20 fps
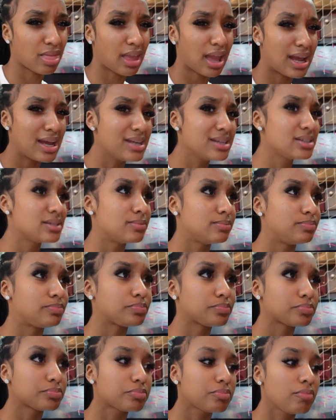It's,
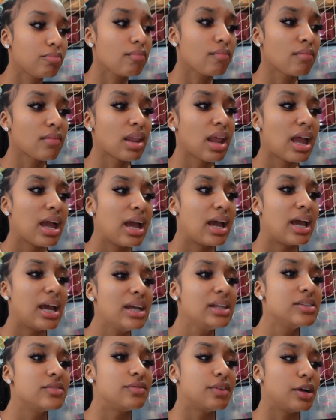
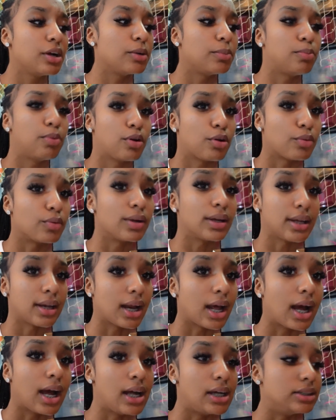it's very Puerto
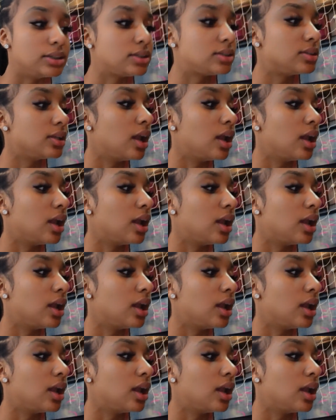Ricanized.